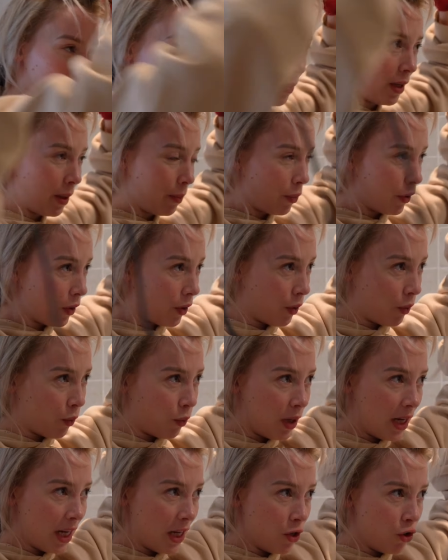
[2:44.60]
people
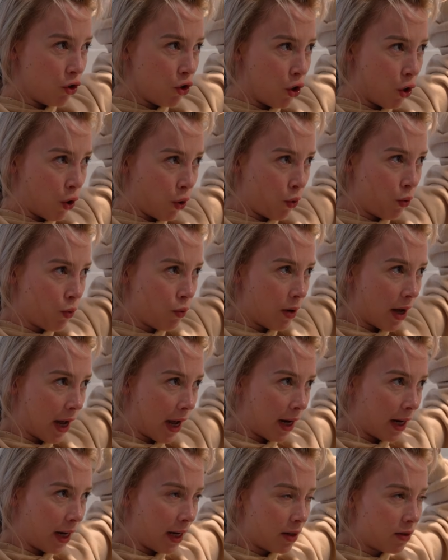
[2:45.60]
we know,
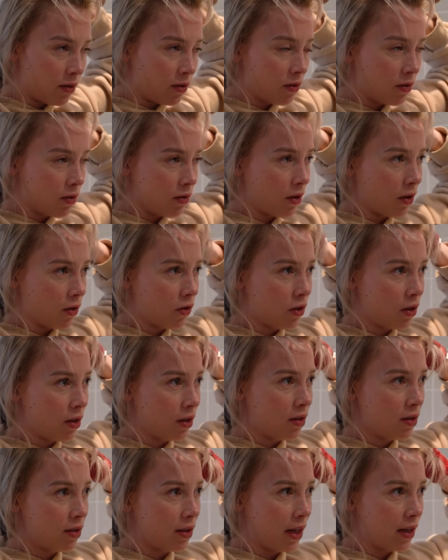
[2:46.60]
and it's such an
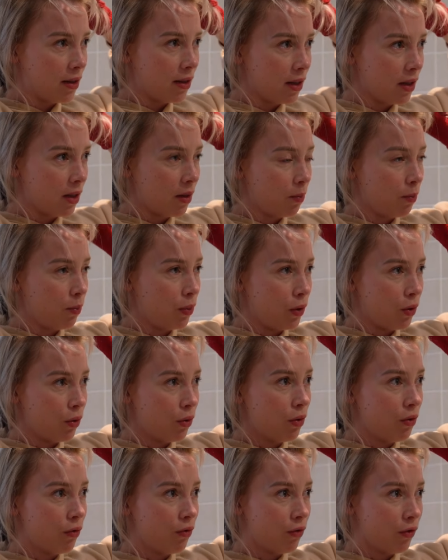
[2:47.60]
aesthetic,
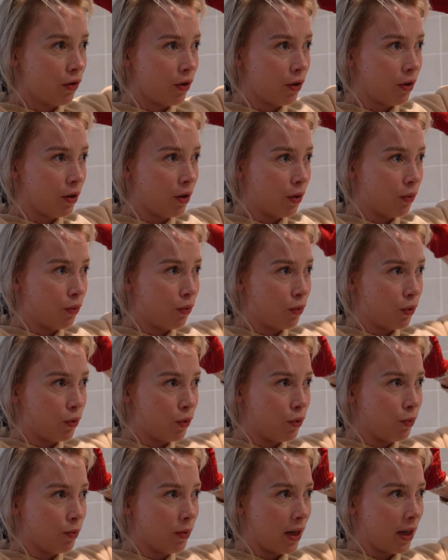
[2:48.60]
beautiful
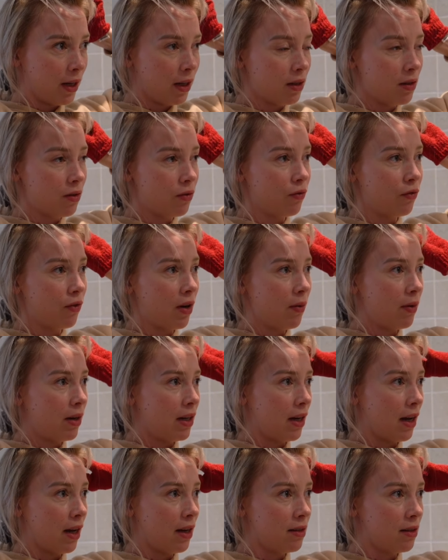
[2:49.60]
room. Like, it's very
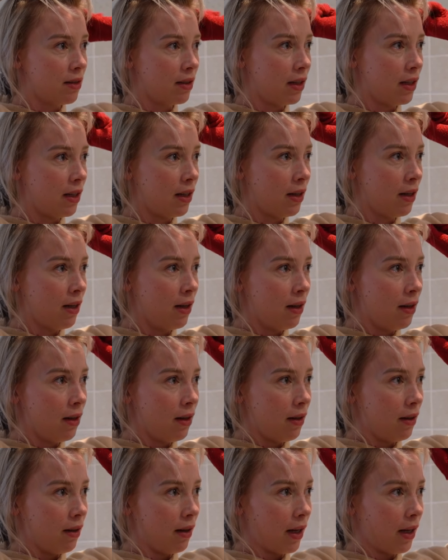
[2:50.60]
nicely
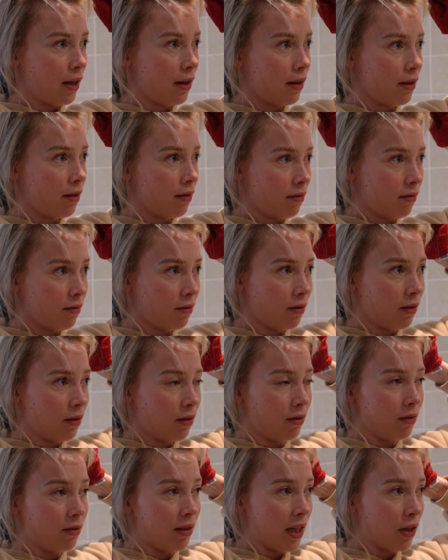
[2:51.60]
like
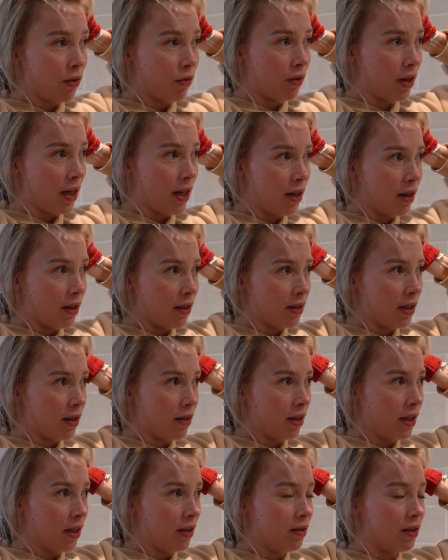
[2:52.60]
decorated and
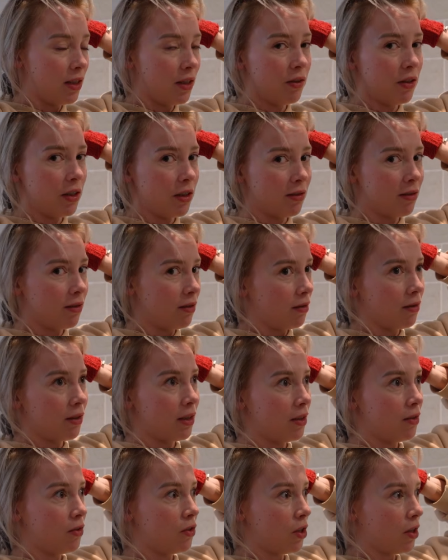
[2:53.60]
the interior
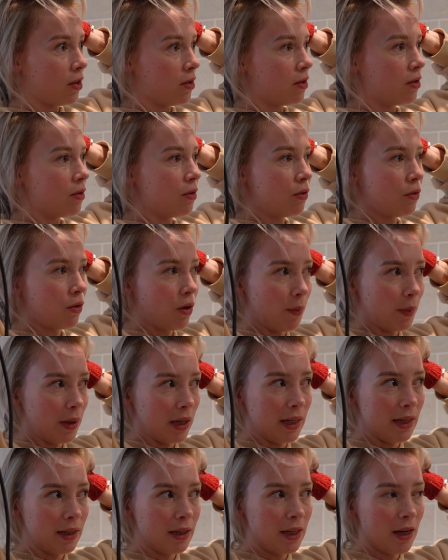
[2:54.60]
is just
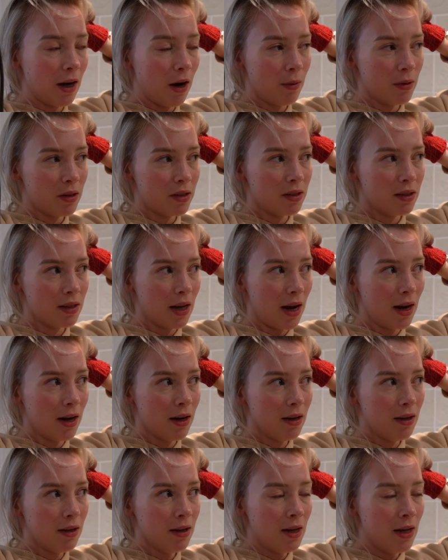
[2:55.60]
completely our
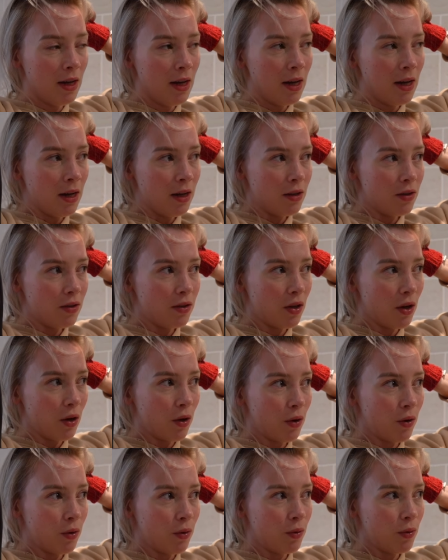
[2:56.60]
style.
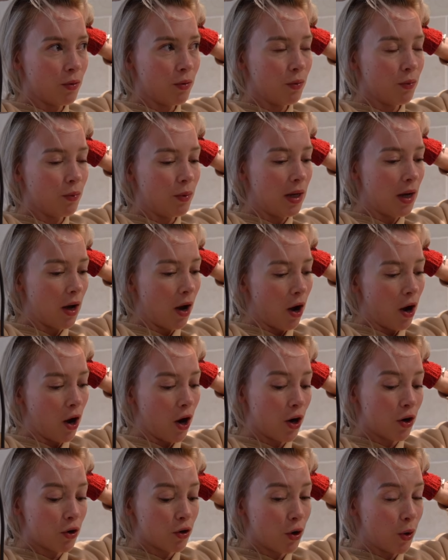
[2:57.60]
So we
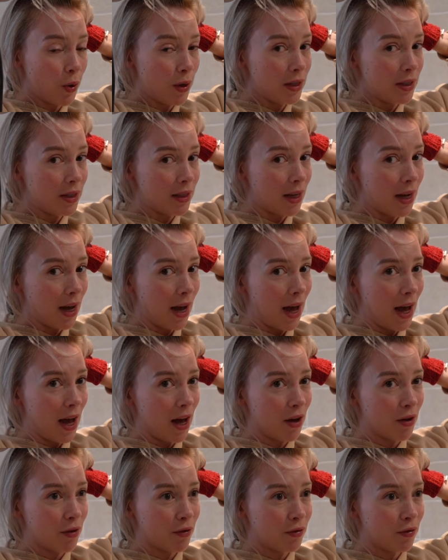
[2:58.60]
are going to
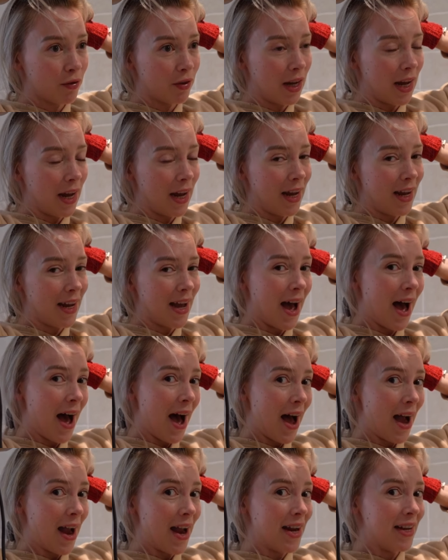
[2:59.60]
have a
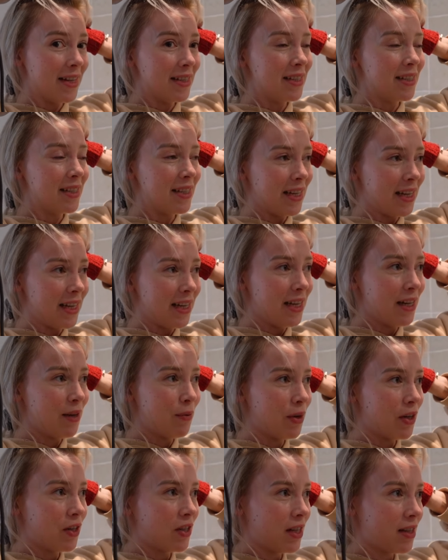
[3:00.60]
high tea,
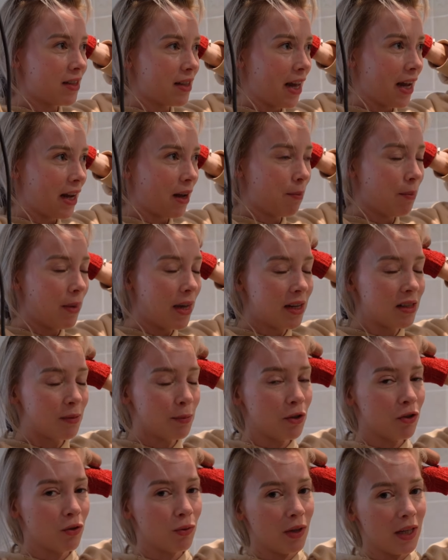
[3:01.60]
which is like a mix
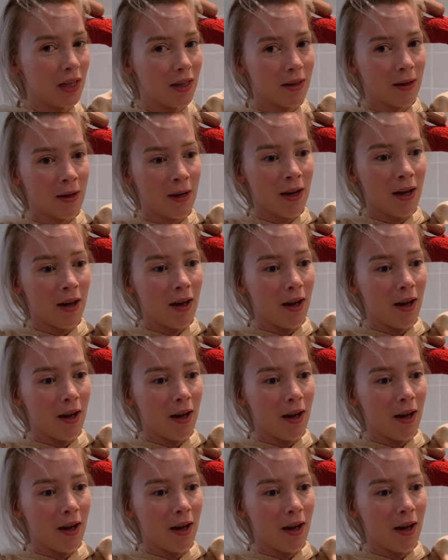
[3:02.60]
between